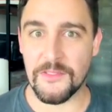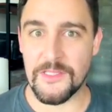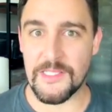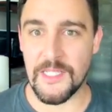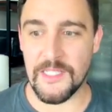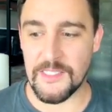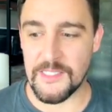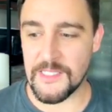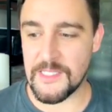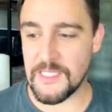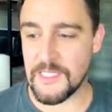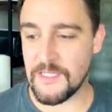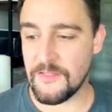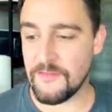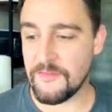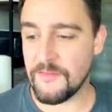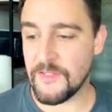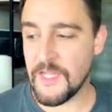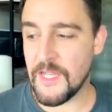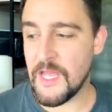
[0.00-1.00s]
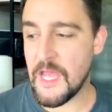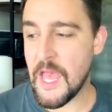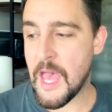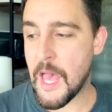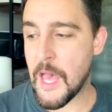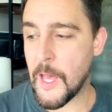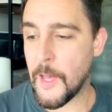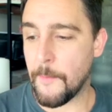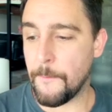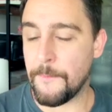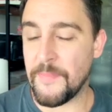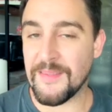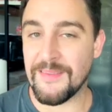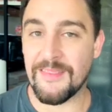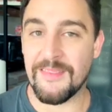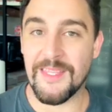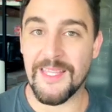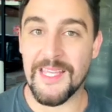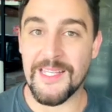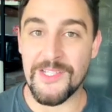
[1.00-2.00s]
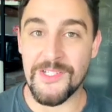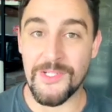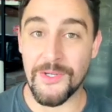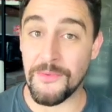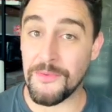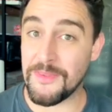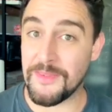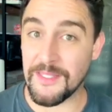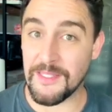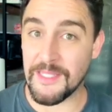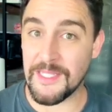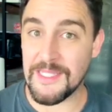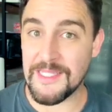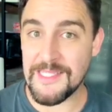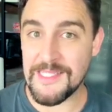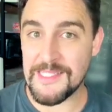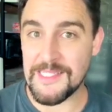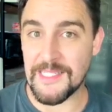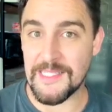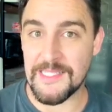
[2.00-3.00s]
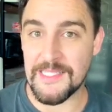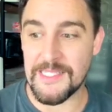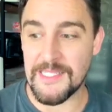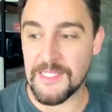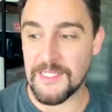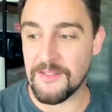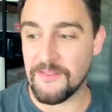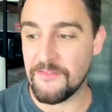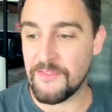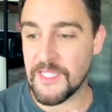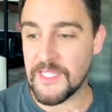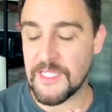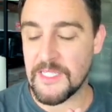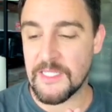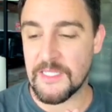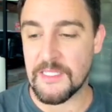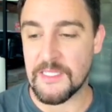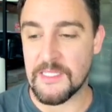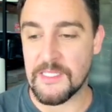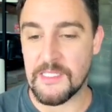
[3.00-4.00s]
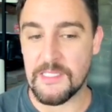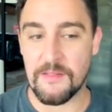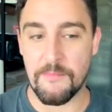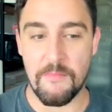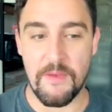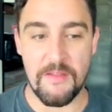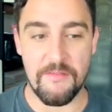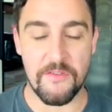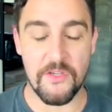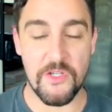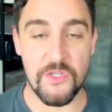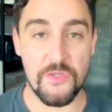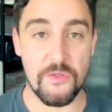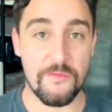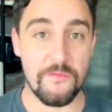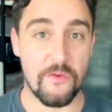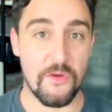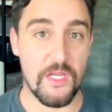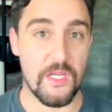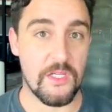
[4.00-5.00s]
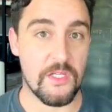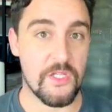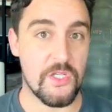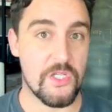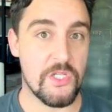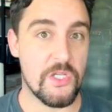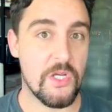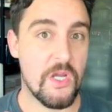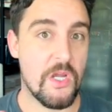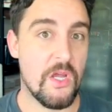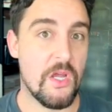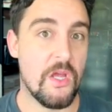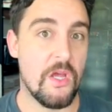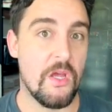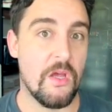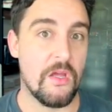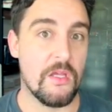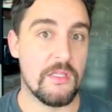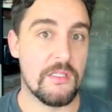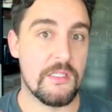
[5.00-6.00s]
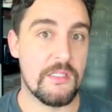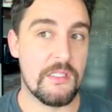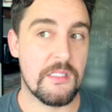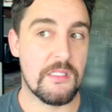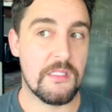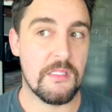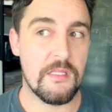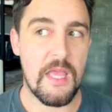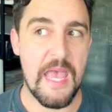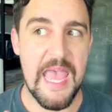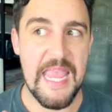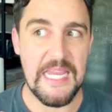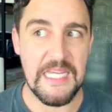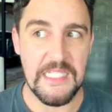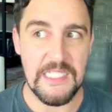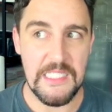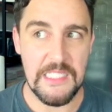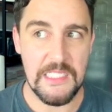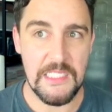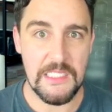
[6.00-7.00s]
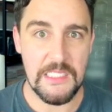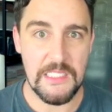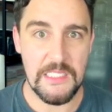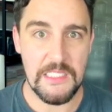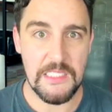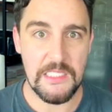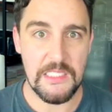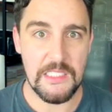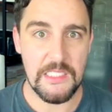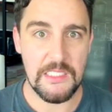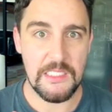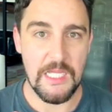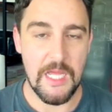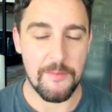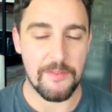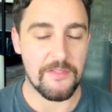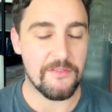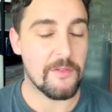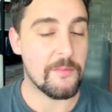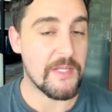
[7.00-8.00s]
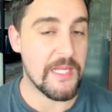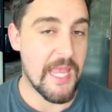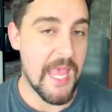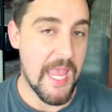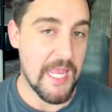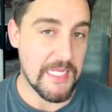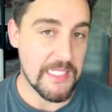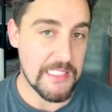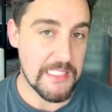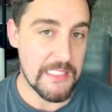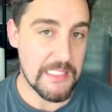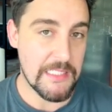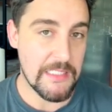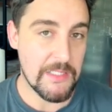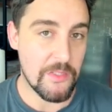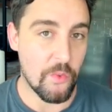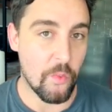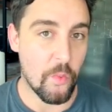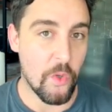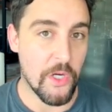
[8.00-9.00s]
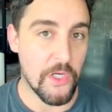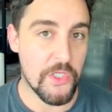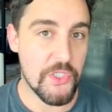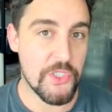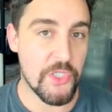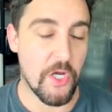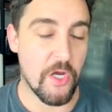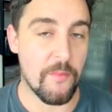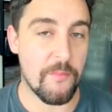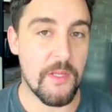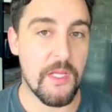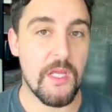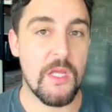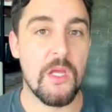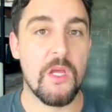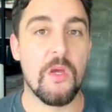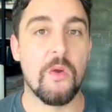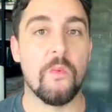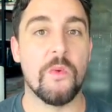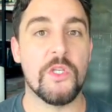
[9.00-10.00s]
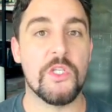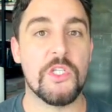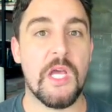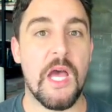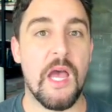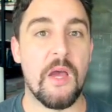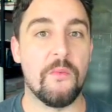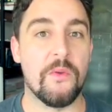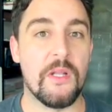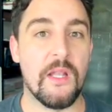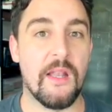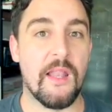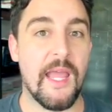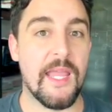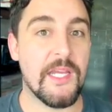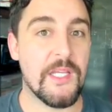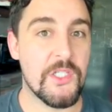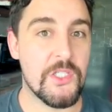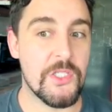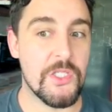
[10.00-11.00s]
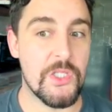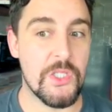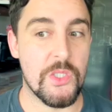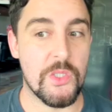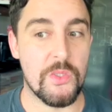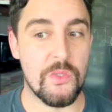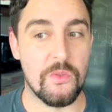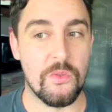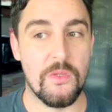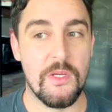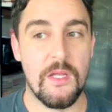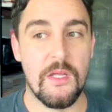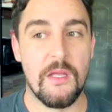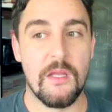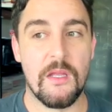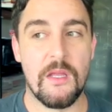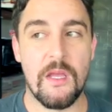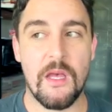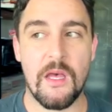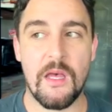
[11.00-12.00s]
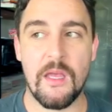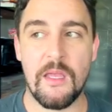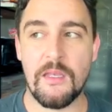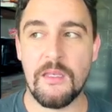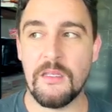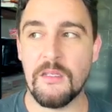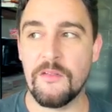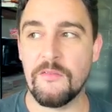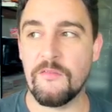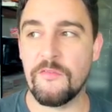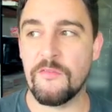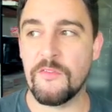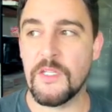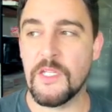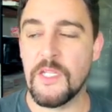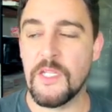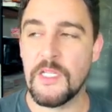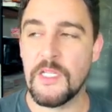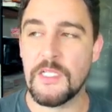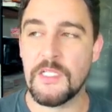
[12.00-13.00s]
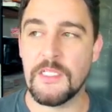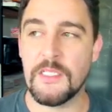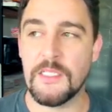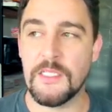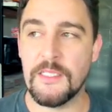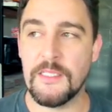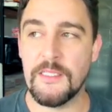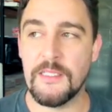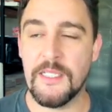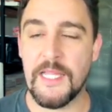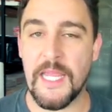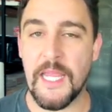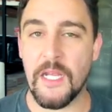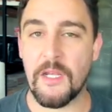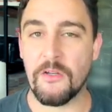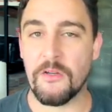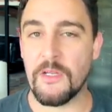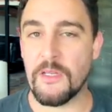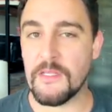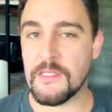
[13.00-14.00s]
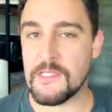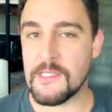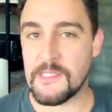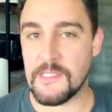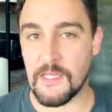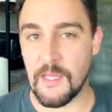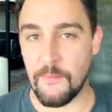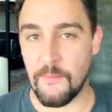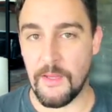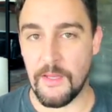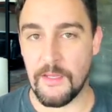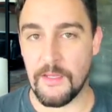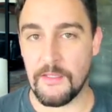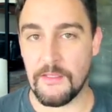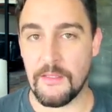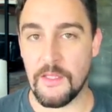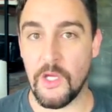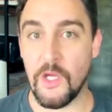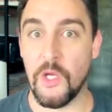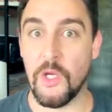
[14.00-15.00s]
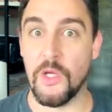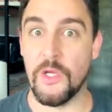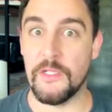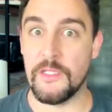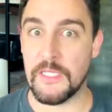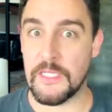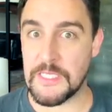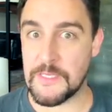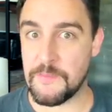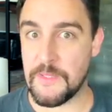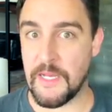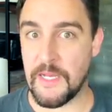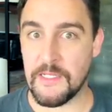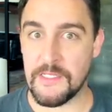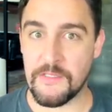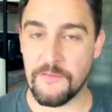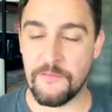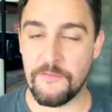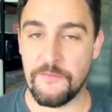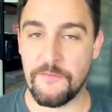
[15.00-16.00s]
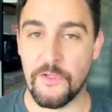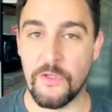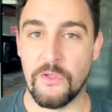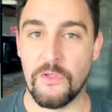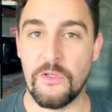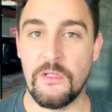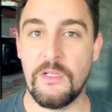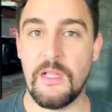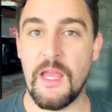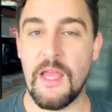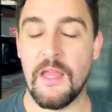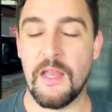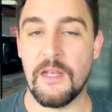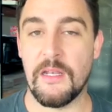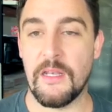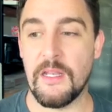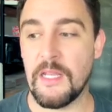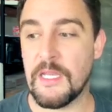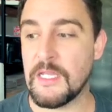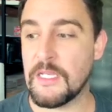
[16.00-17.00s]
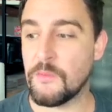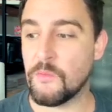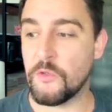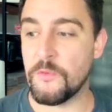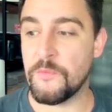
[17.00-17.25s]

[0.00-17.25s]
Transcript: tentative. But the thing I don't think is tentative is my Virtual Voyage 8, I believe it'll be 8 workshop, which I would like to do kind of later in the summer, the earliest parts of fall, and it will